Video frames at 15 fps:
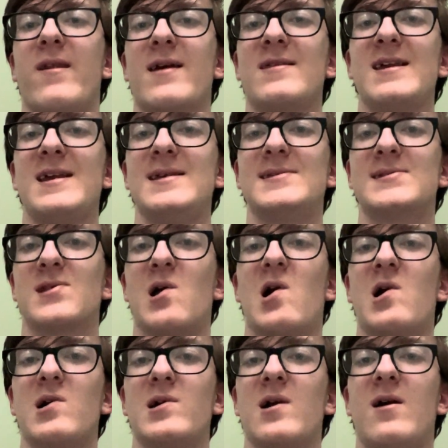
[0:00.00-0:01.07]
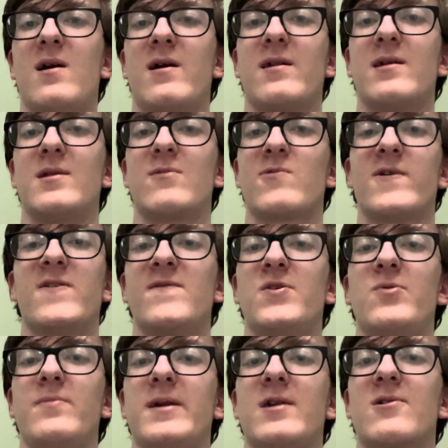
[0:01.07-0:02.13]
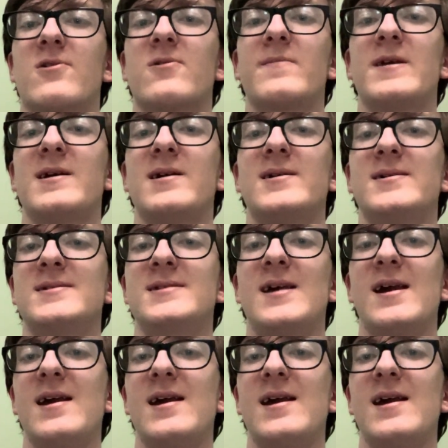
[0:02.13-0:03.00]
I think he's long gone in the rearview mirror because